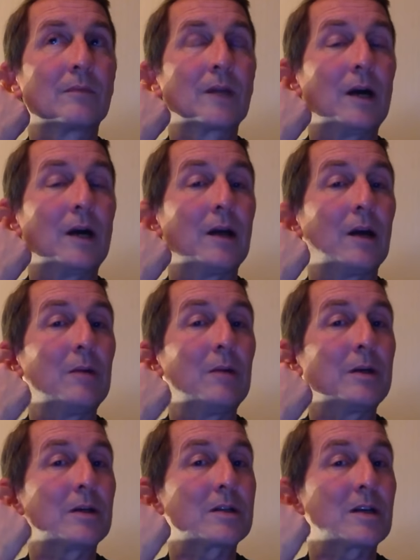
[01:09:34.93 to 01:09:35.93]
I know
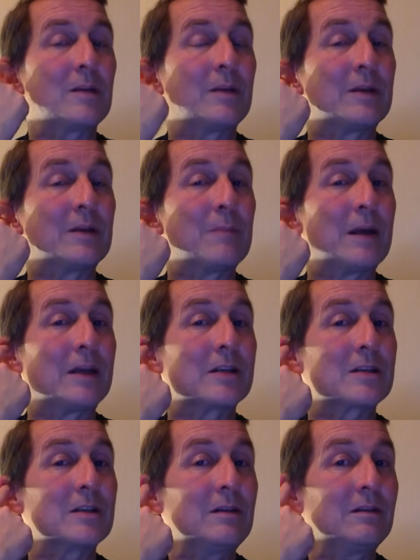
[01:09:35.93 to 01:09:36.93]
because I'm into
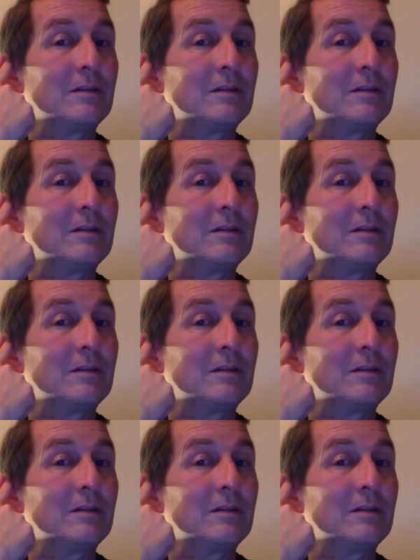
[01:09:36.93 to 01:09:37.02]
medicine.